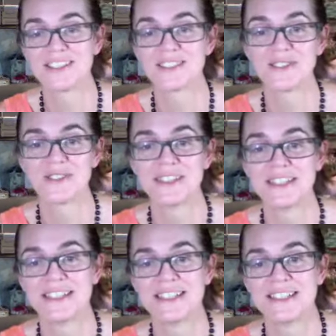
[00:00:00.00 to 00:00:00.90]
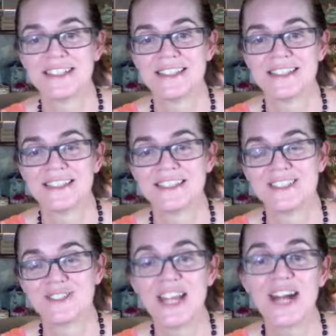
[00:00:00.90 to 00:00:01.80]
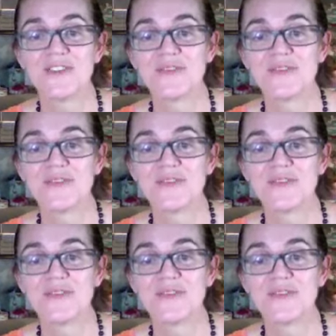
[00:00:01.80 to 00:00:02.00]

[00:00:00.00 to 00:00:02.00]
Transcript: So yeah,